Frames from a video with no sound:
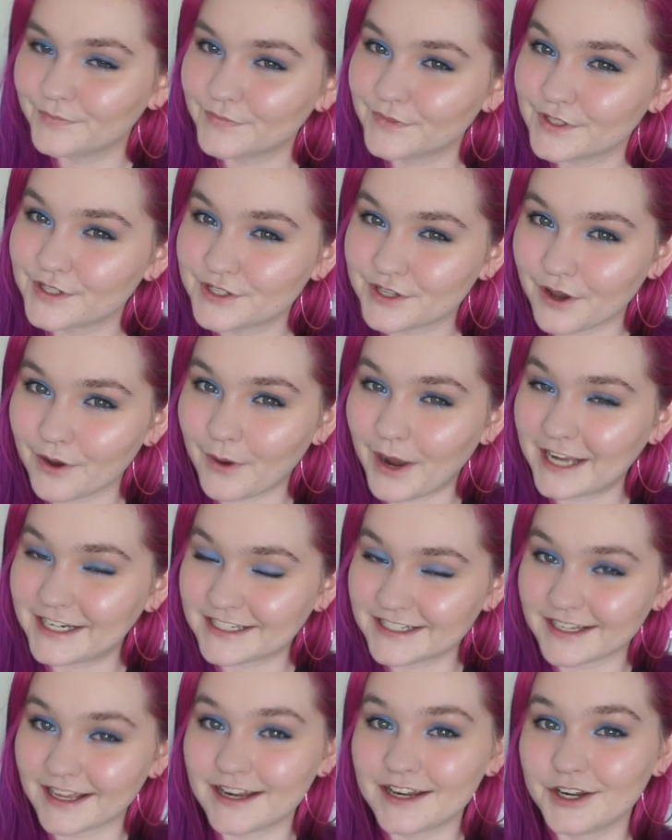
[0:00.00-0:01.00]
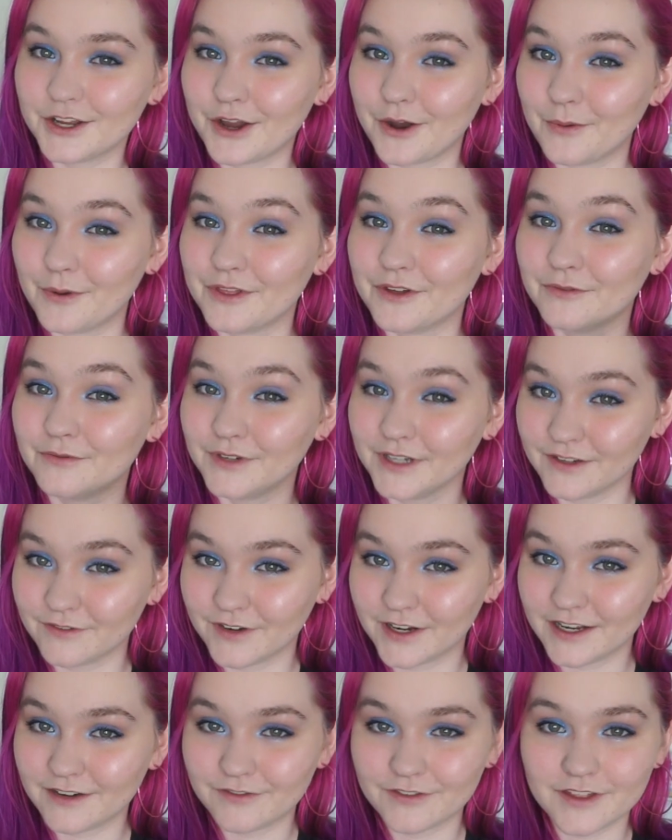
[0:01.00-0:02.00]
so I decided to go with a
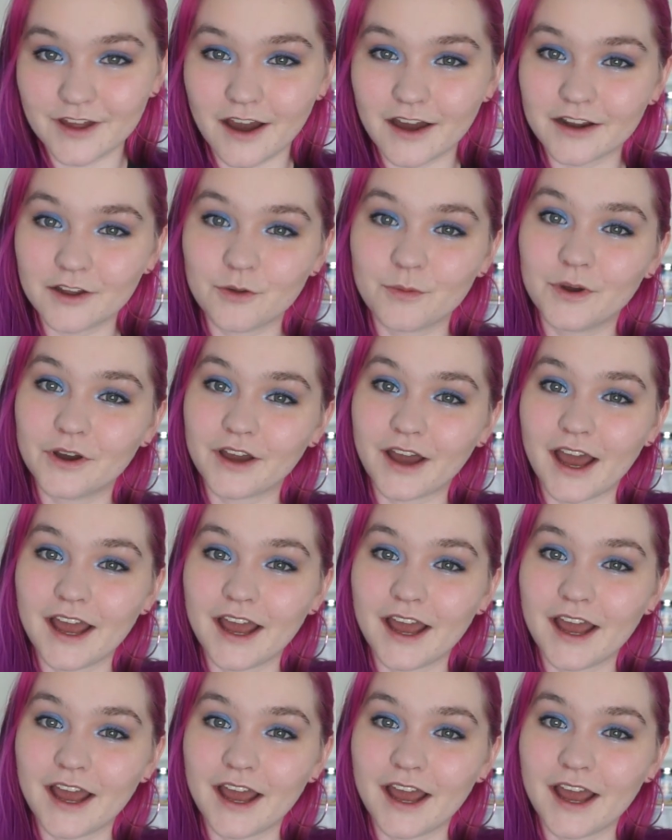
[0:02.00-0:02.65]
reread for the audiobook.